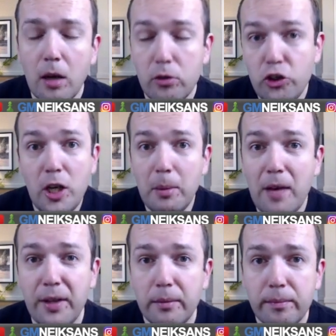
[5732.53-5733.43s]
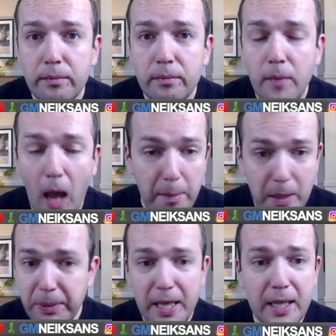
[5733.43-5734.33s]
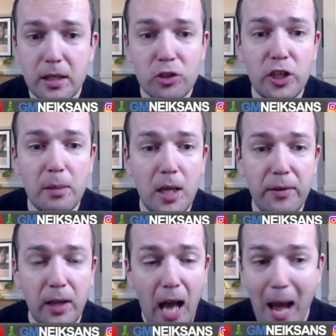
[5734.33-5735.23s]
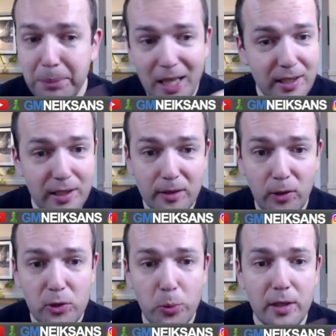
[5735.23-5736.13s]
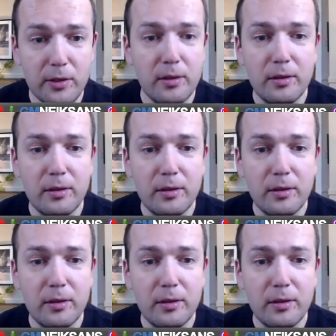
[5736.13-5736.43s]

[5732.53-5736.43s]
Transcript: GM level. I've been playing at the GM level. I played in the Grand Swiss.